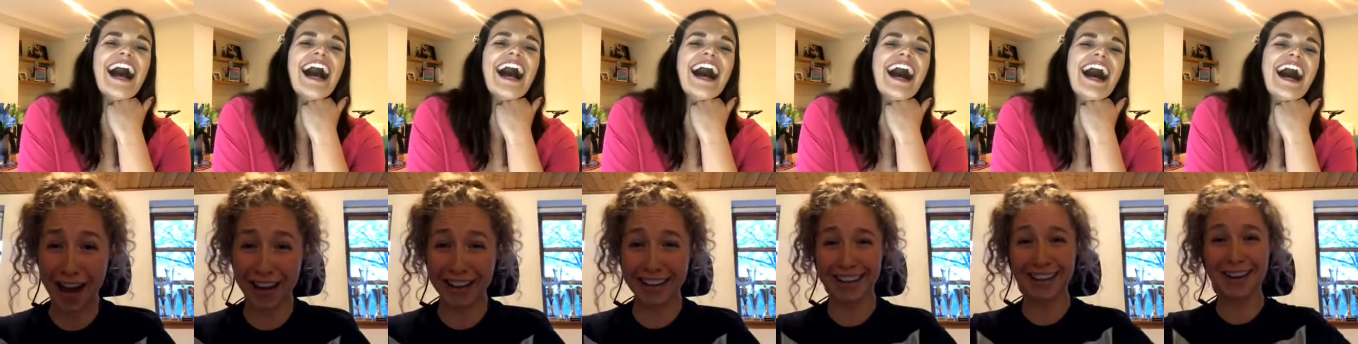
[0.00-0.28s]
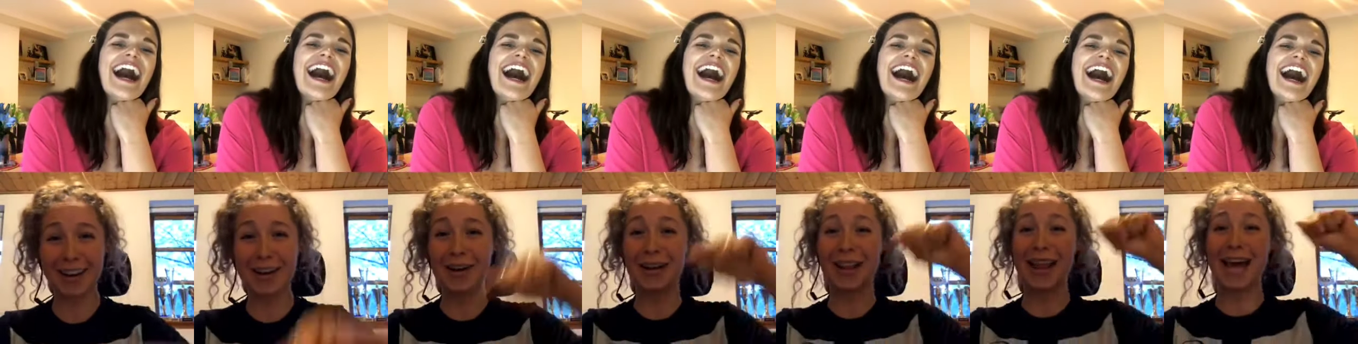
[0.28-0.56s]
Speaker 1: you know,
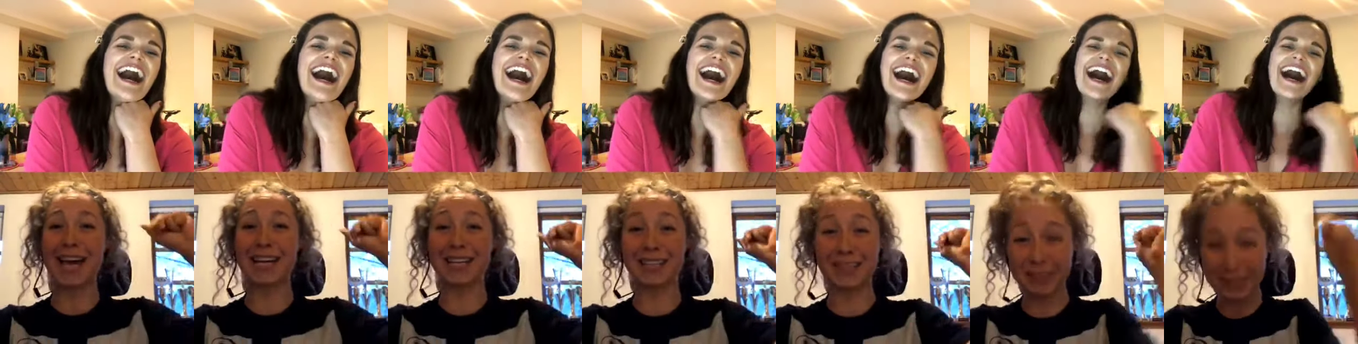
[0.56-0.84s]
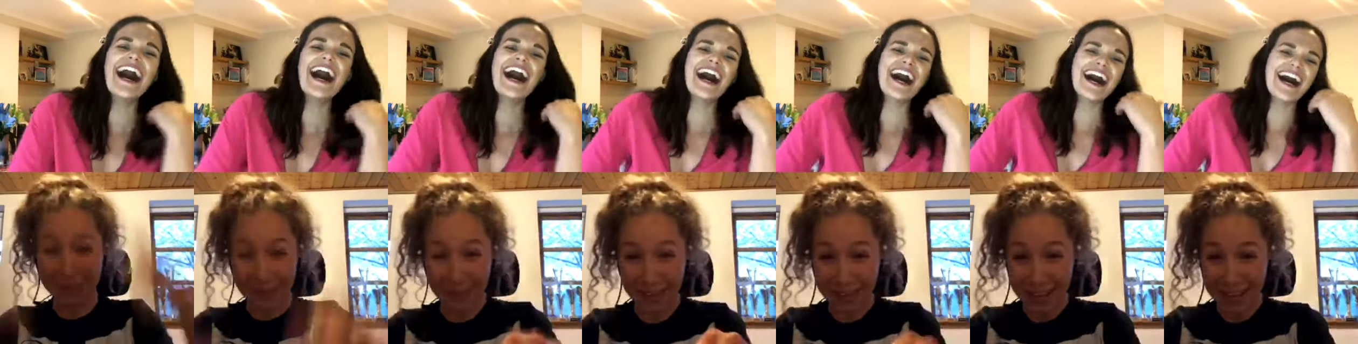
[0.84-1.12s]
like,
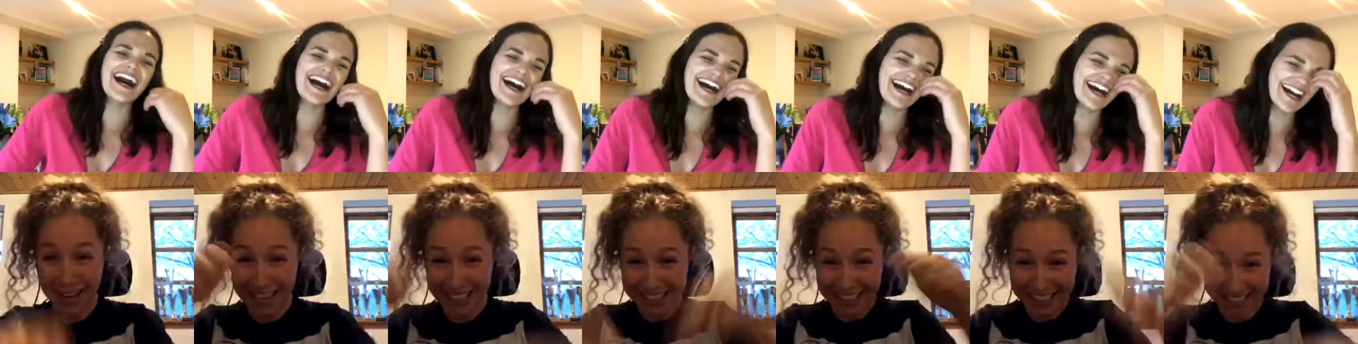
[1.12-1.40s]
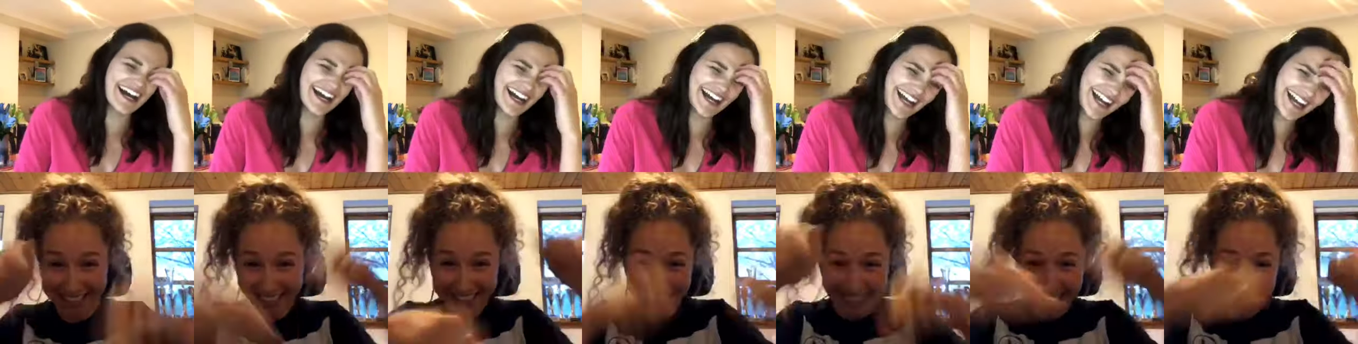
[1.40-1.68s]

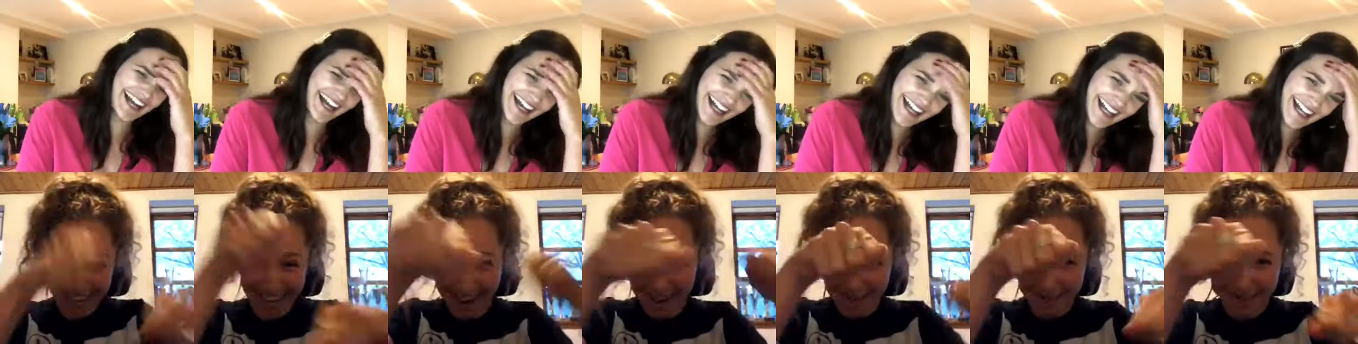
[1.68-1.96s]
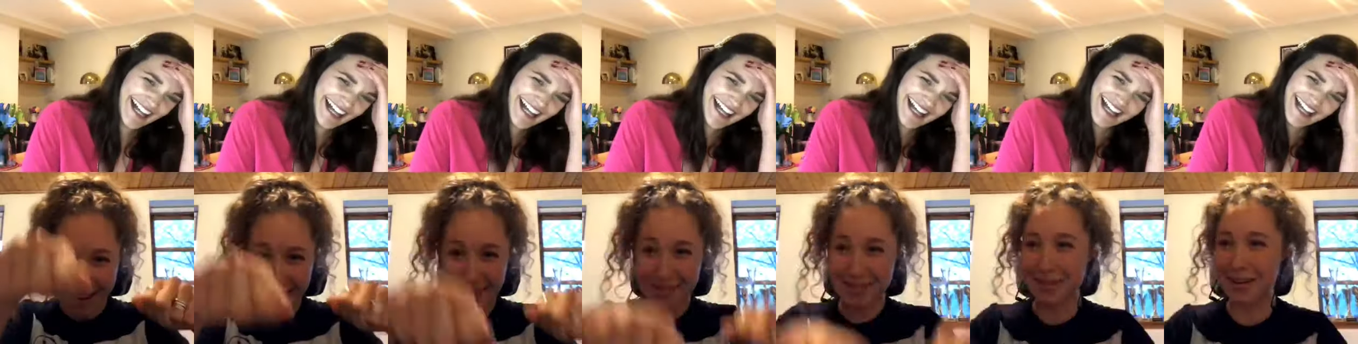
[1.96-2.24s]
and we
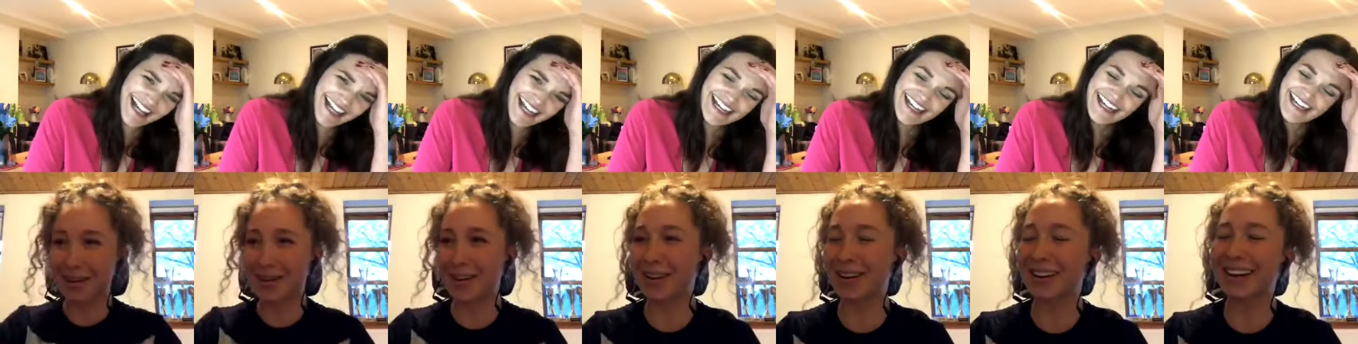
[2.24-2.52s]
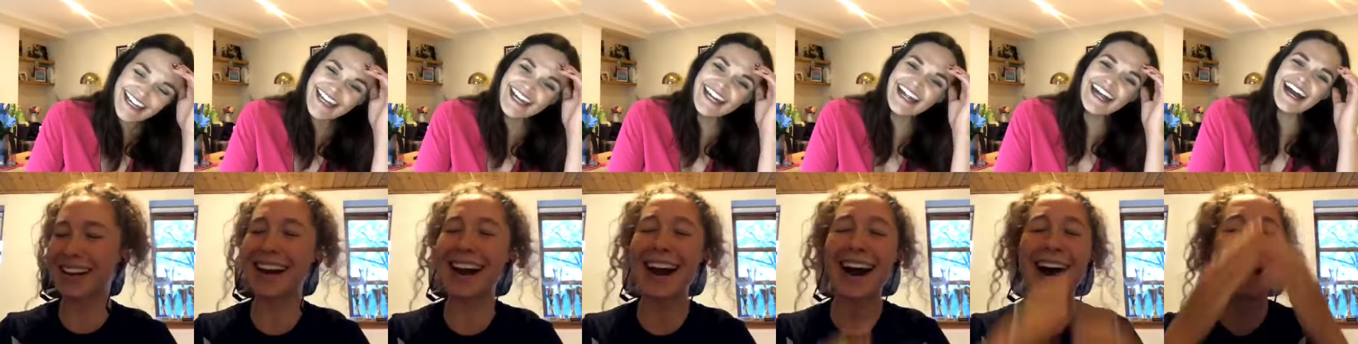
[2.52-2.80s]

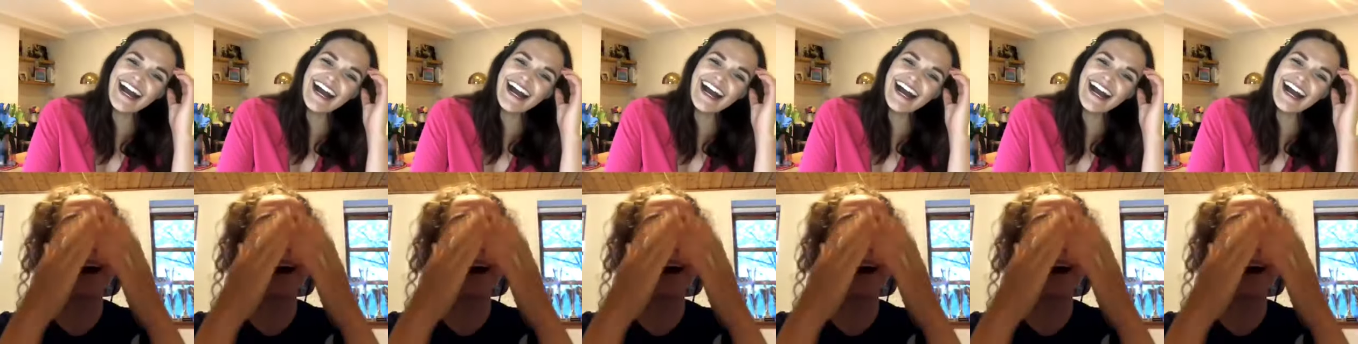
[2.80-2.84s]
were,